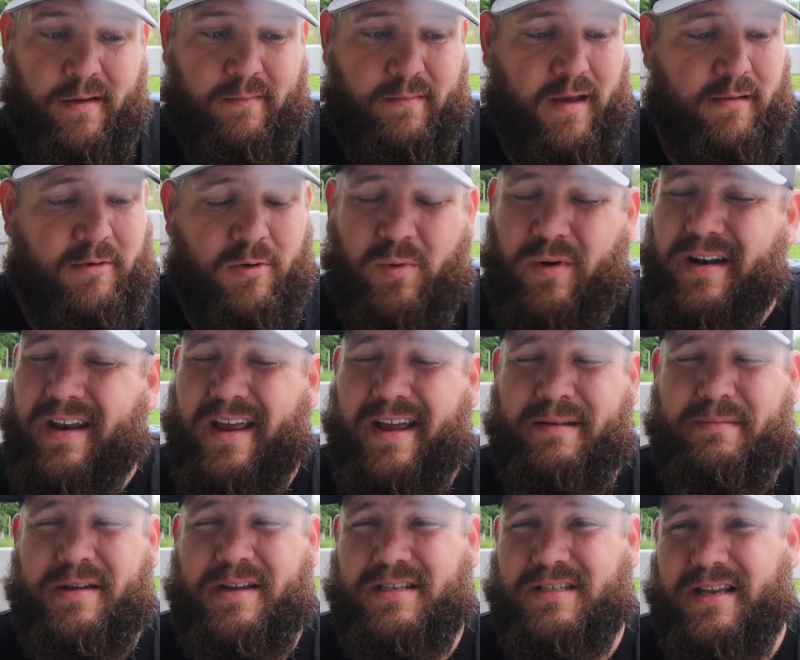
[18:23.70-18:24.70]
maybe one day
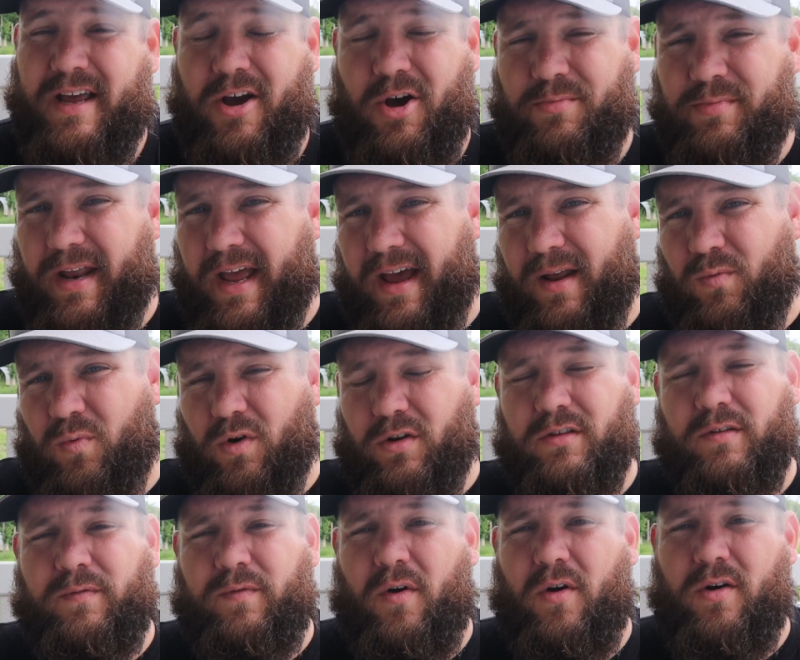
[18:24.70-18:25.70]
be a stay-home dad, work
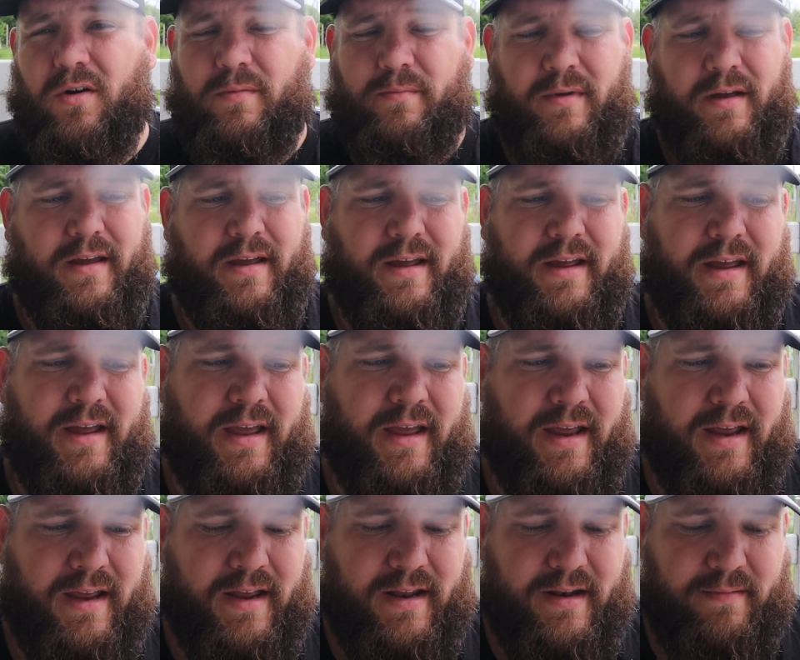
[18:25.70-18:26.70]
the farm,
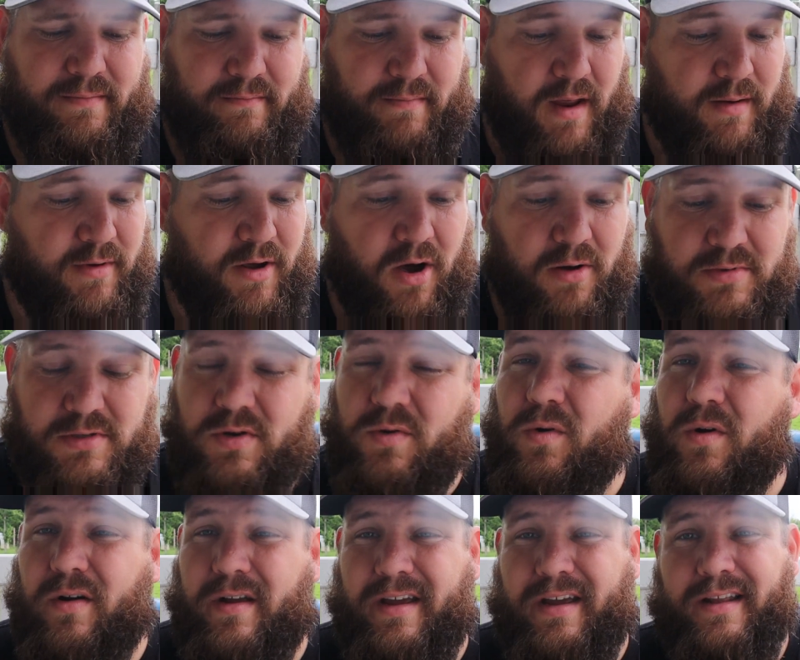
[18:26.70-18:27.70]
and maybe
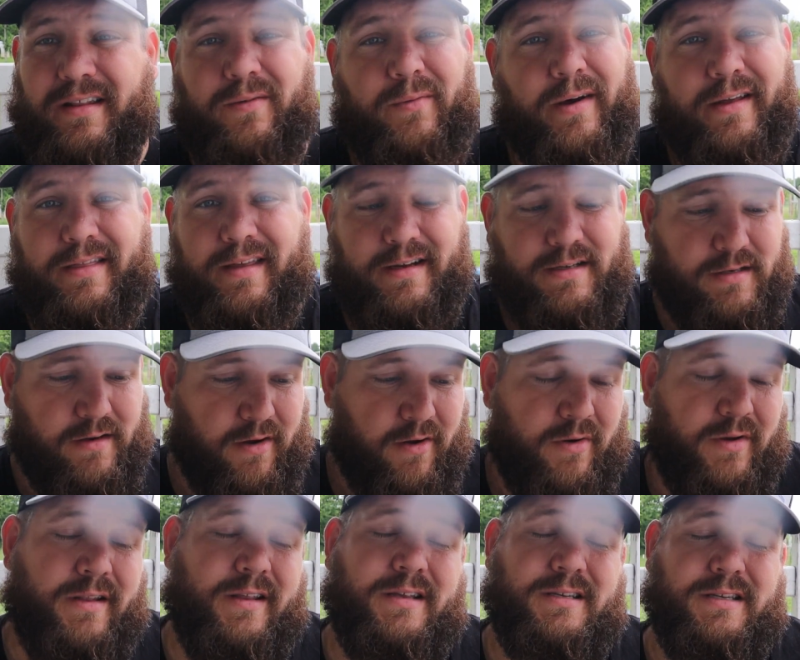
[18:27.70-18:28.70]
homeschool our kid. The way things are
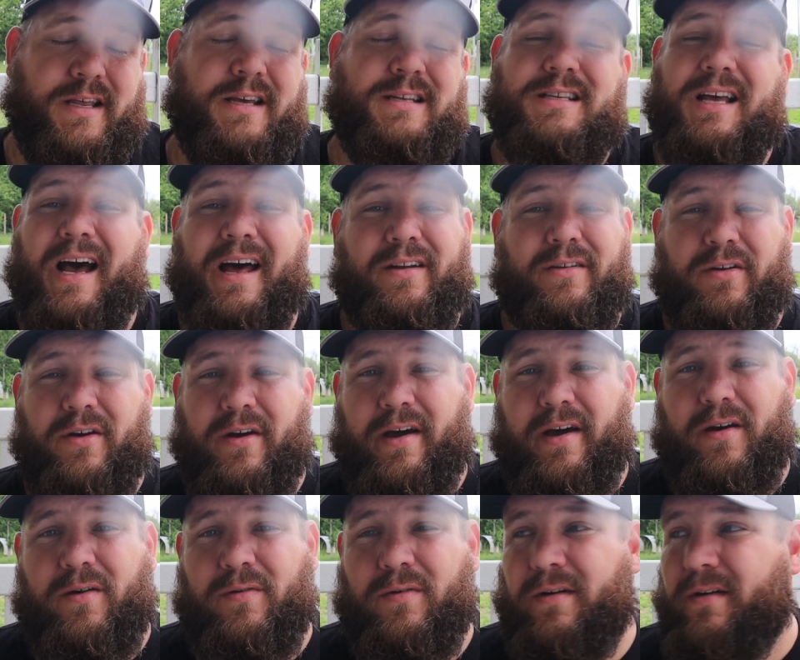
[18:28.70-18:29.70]
going these days, I don't
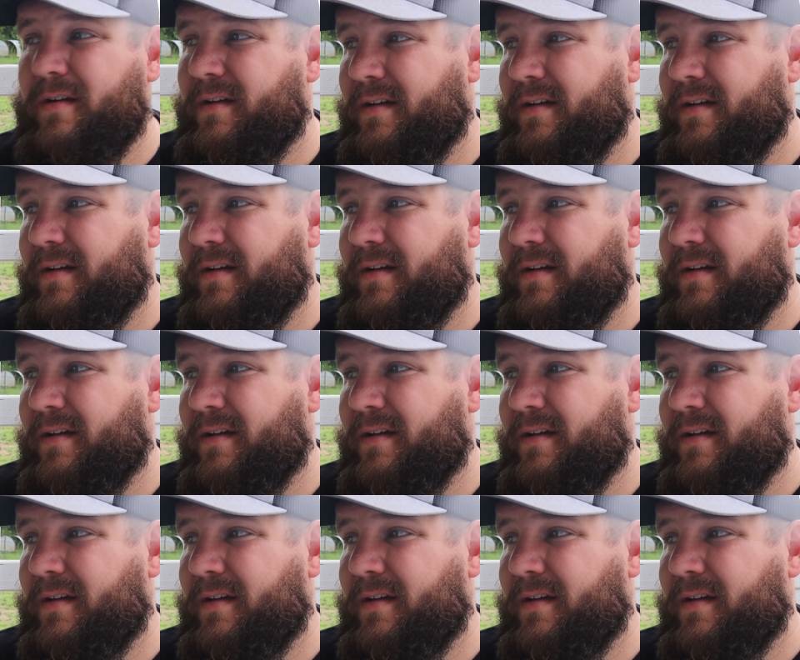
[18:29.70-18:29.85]
know